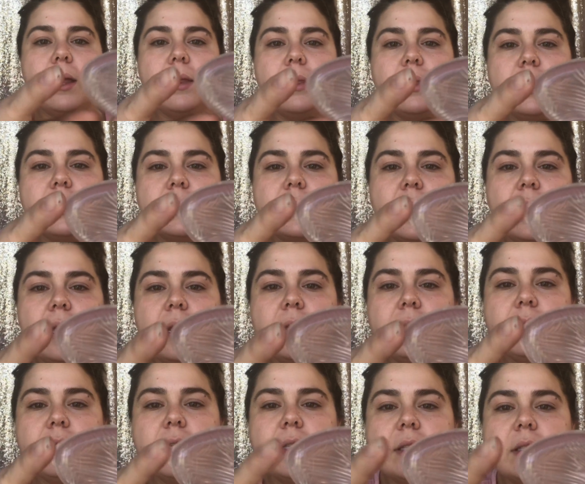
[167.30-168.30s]
this kind
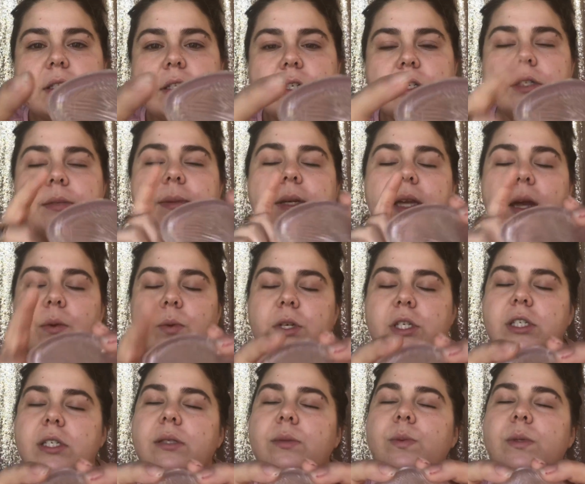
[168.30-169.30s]
of concerns me. I
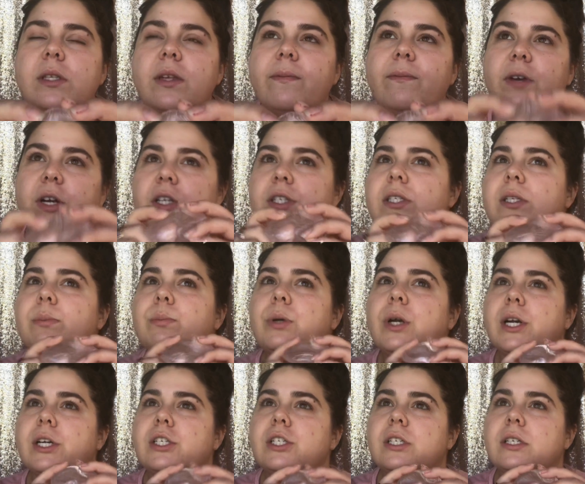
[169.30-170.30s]
wish this was a first
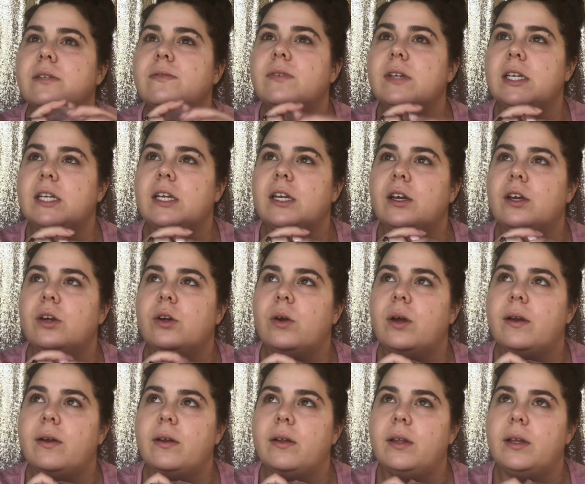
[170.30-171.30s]
impression
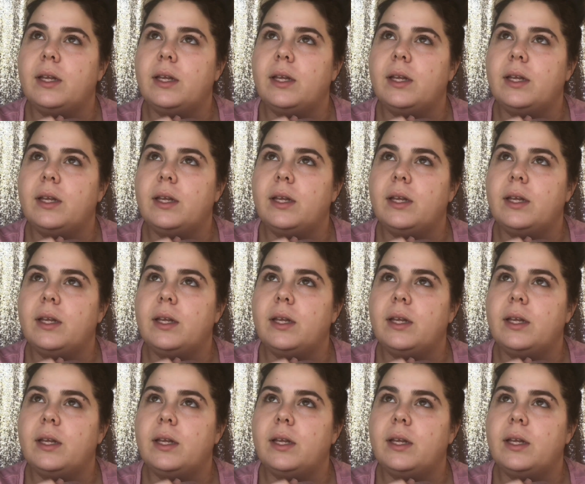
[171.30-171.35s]
video.